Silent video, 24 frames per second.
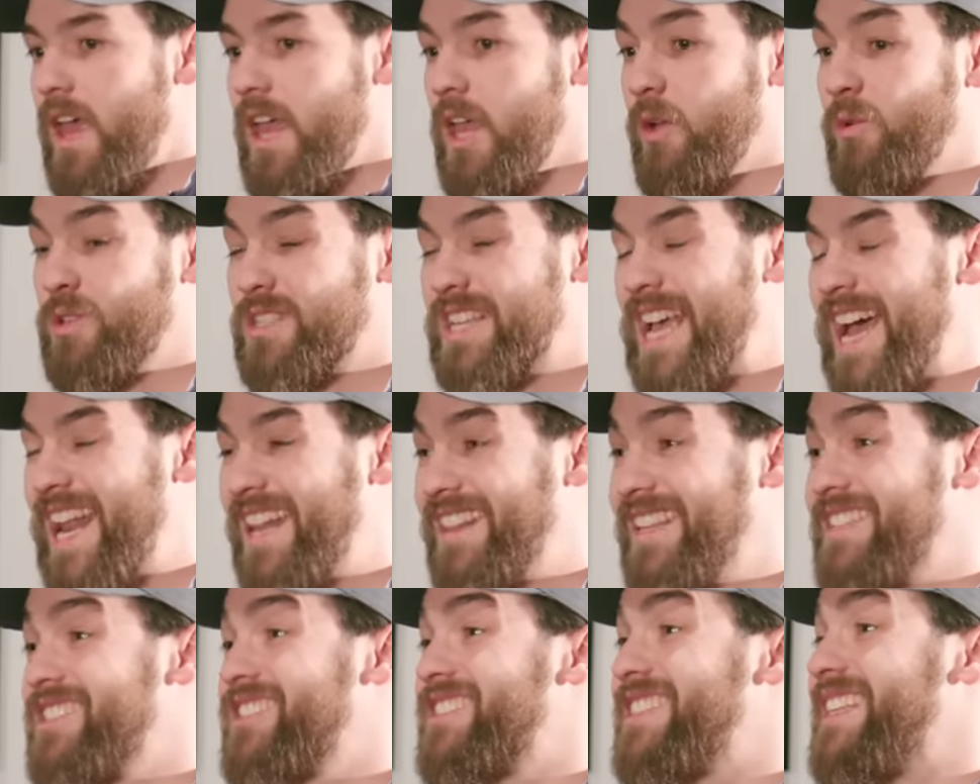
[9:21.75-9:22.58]
It was kind
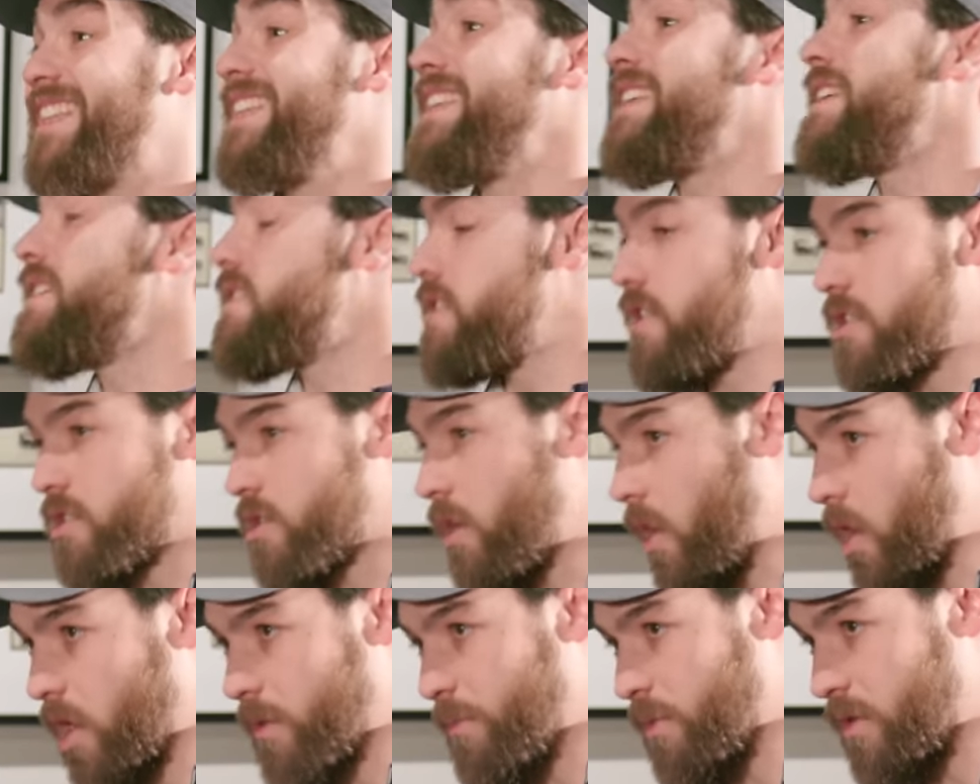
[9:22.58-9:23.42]
of the easiest
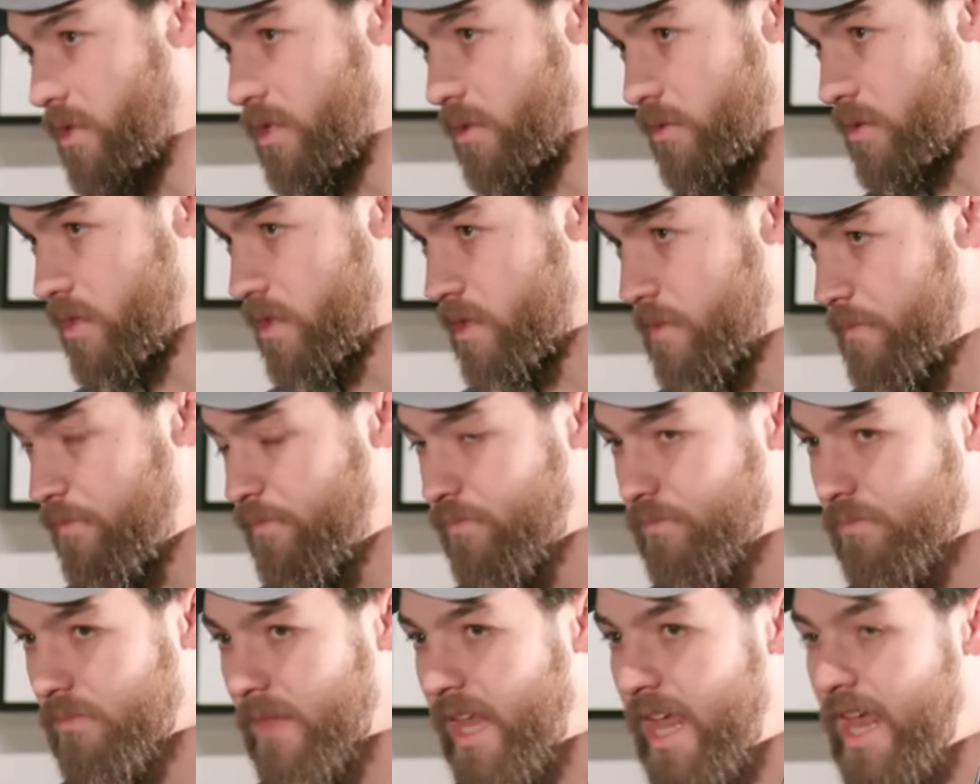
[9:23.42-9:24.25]
car to produce.
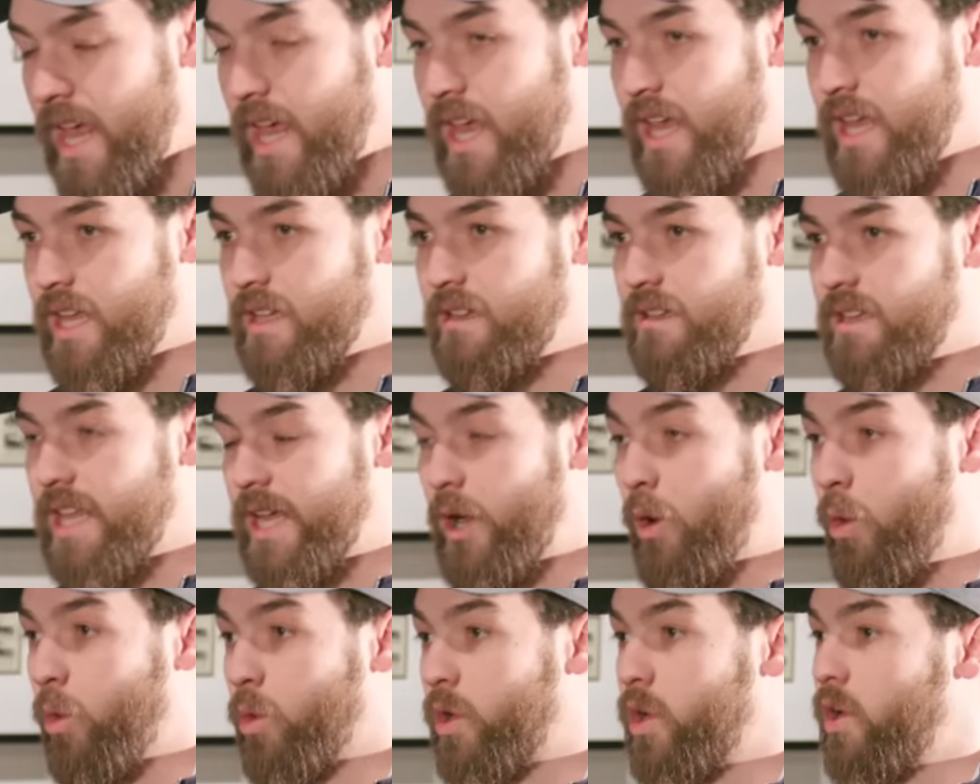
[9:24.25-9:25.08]
And they
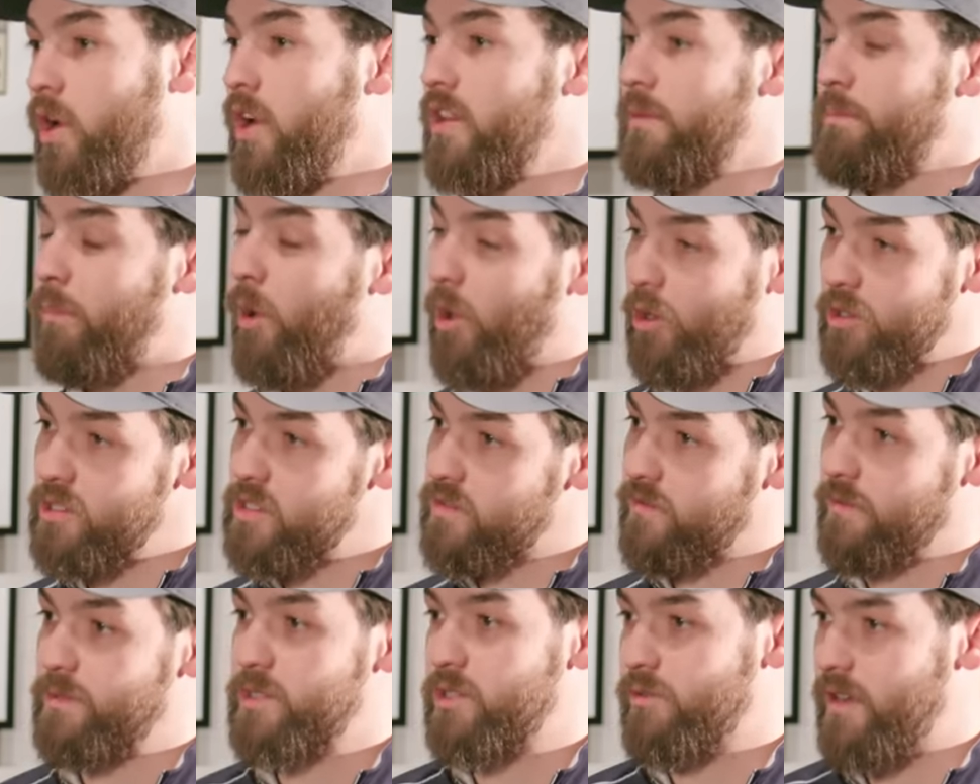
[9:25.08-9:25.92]
ordered all the parts
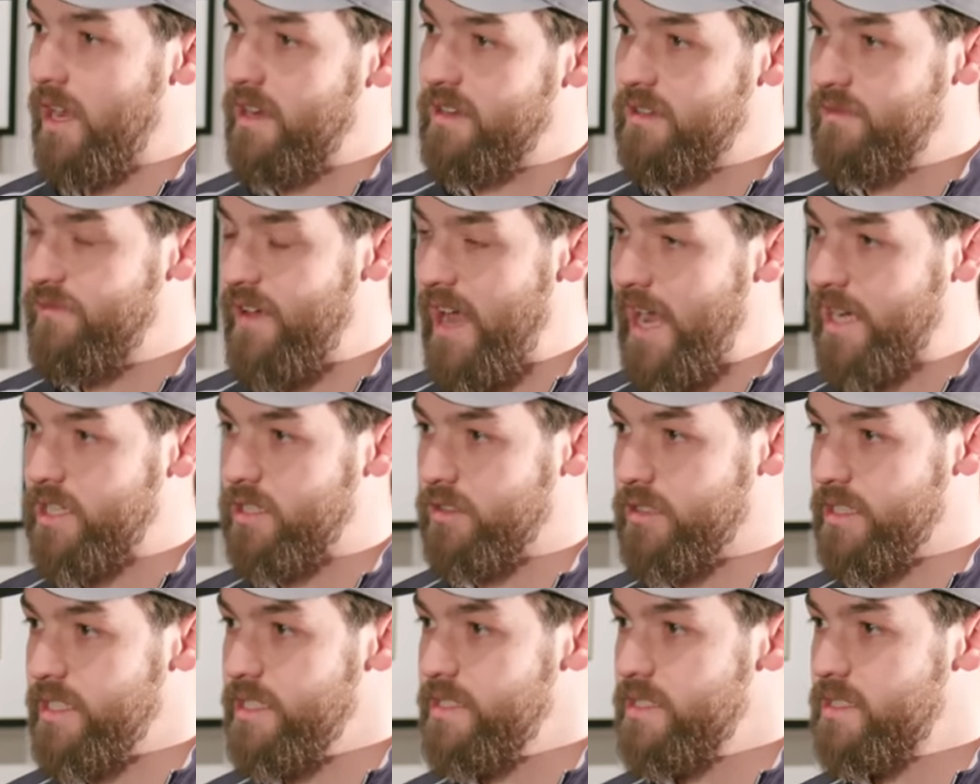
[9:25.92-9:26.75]
from surrounding
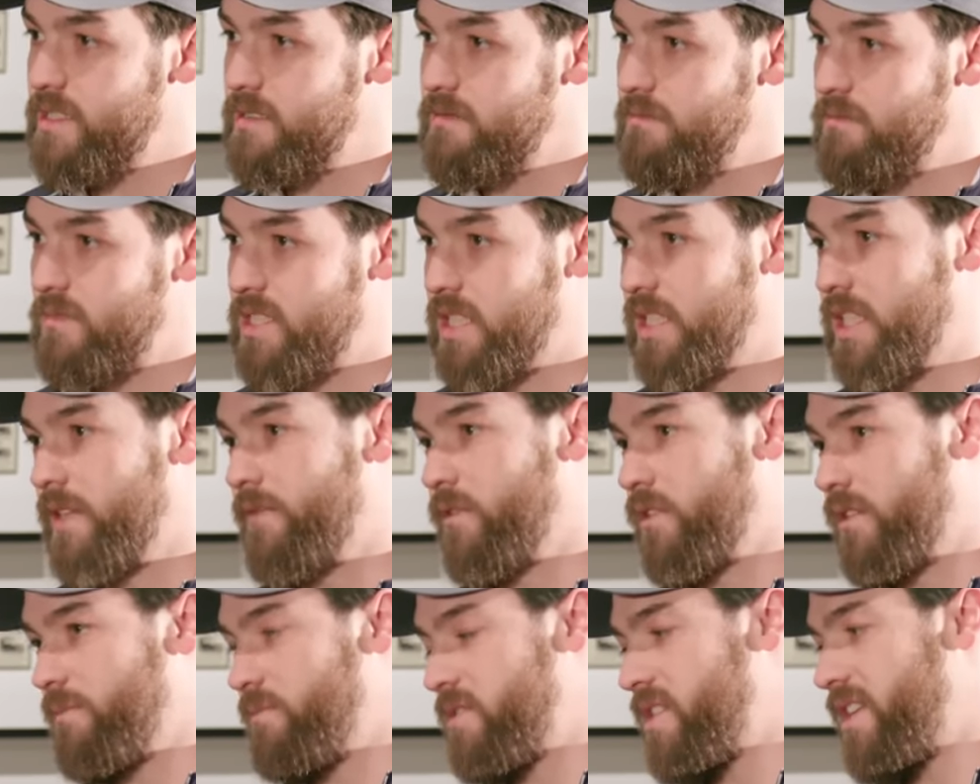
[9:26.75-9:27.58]
factories,
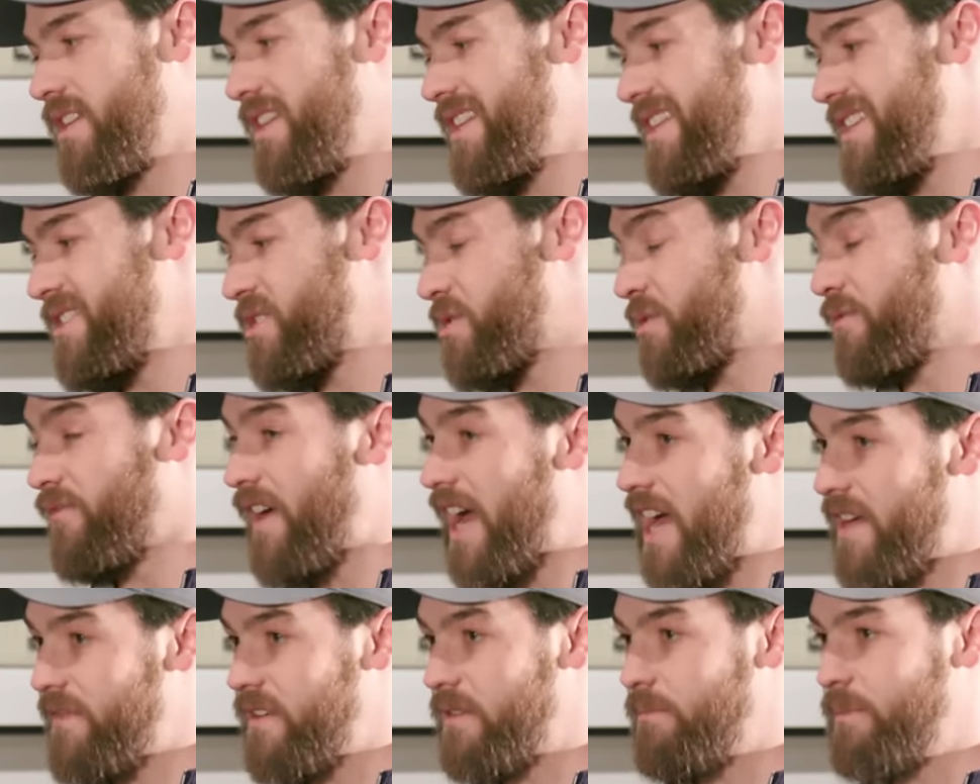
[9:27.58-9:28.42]
delivered them to the
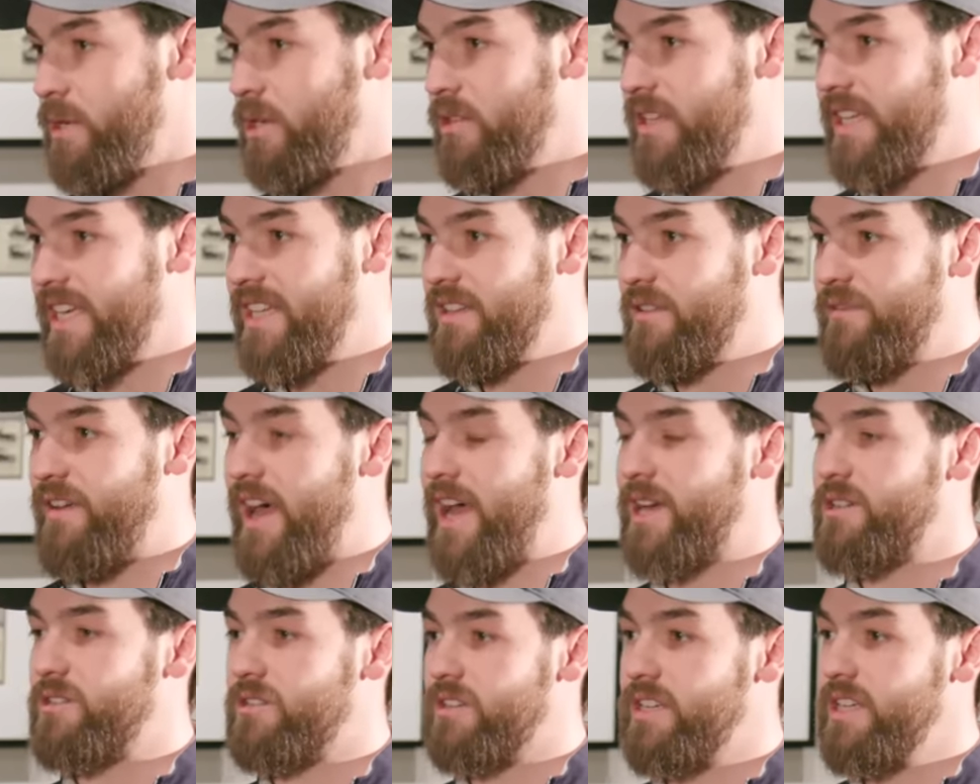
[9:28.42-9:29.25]
surviving building in the
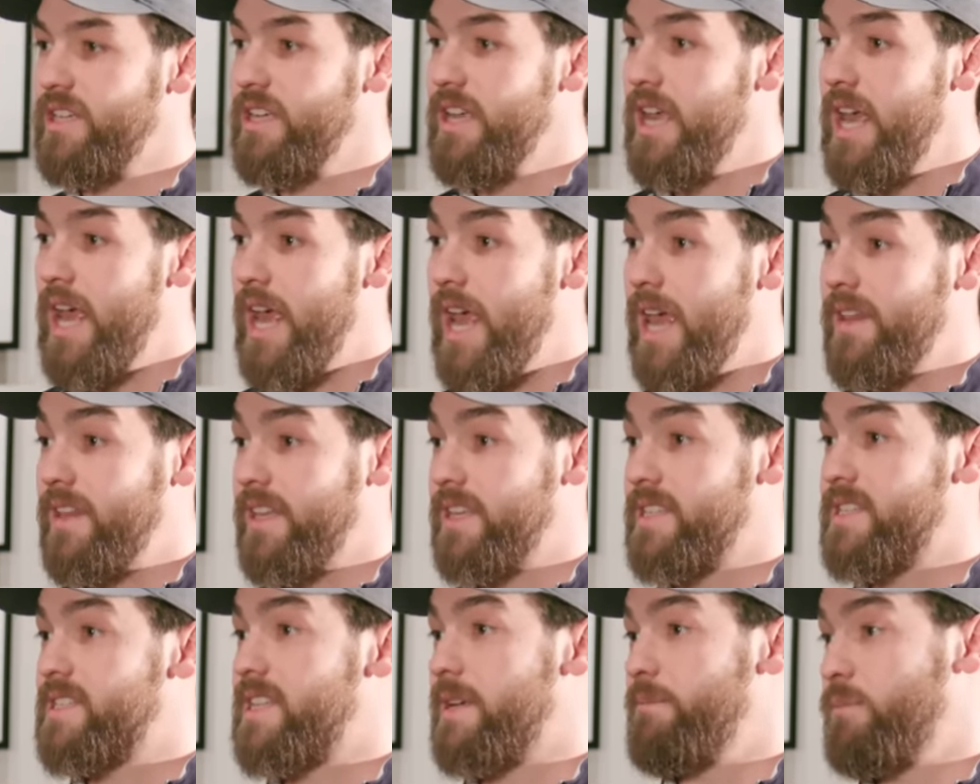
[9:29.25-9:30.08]
factory, and they
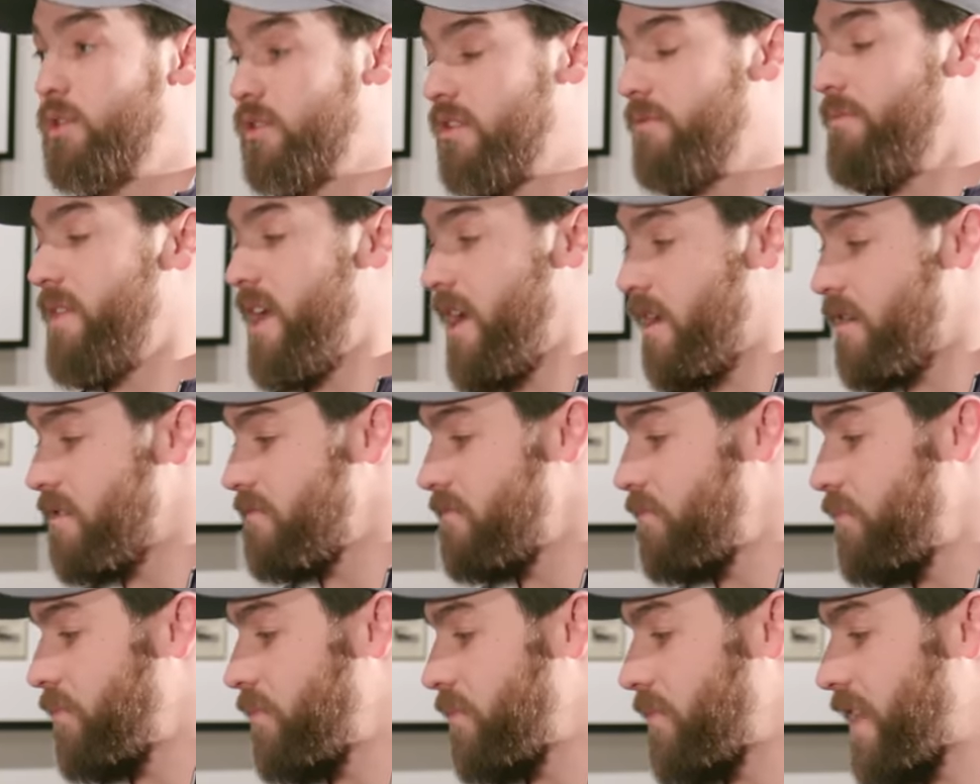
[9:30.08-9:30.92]
assembled them there.
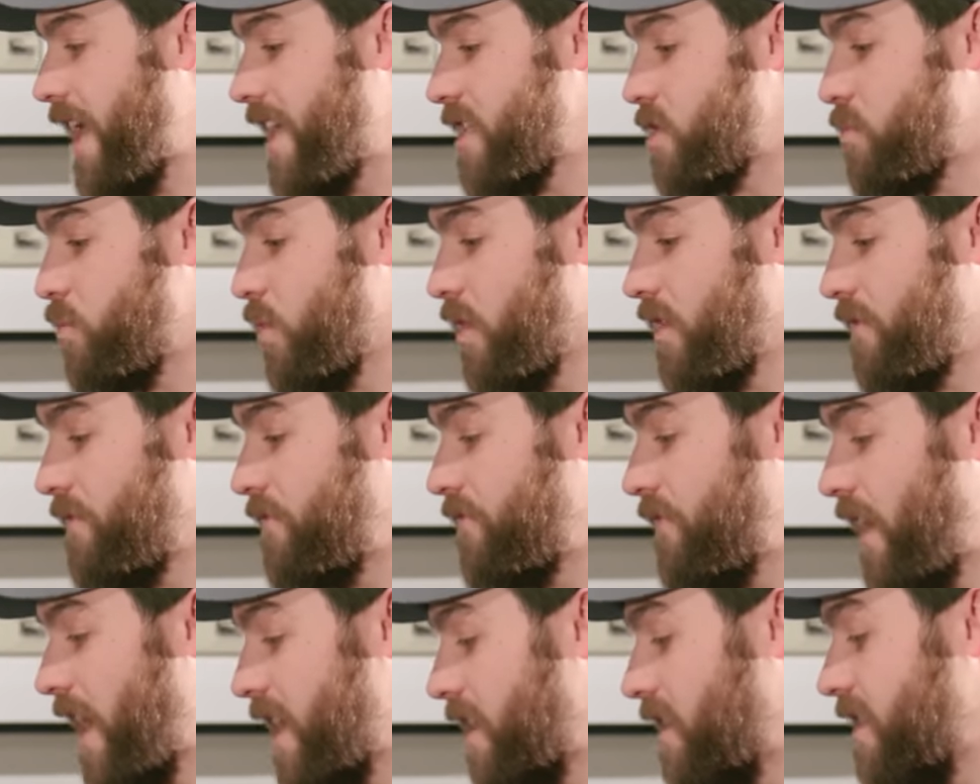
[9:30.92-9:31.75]
That's where the
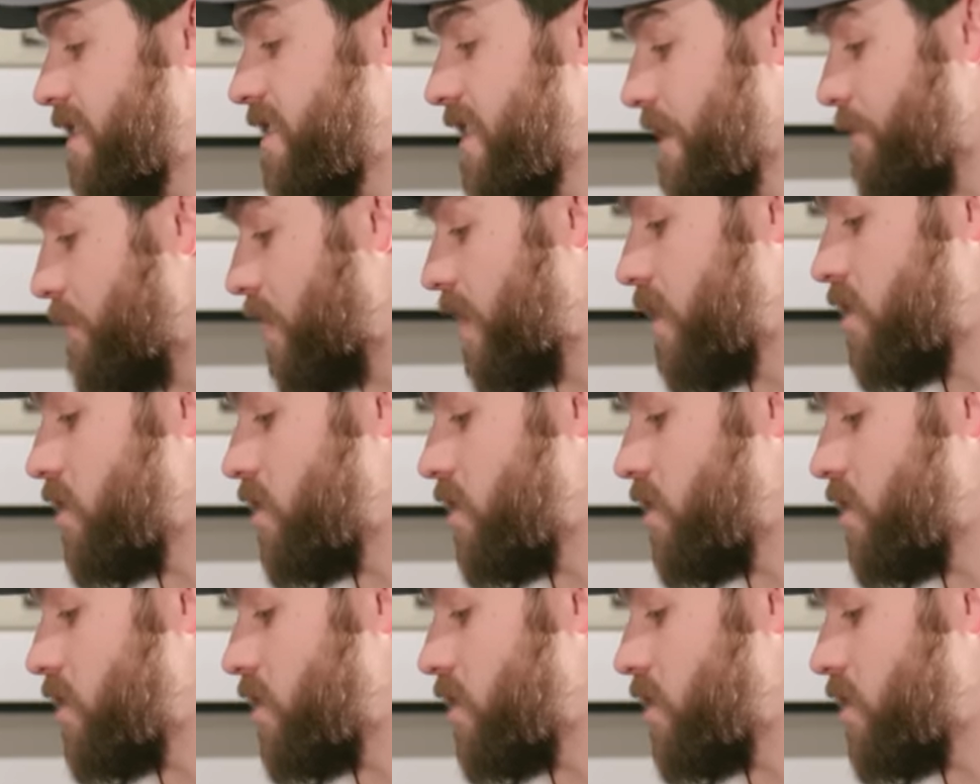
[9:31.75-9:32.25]
final assembly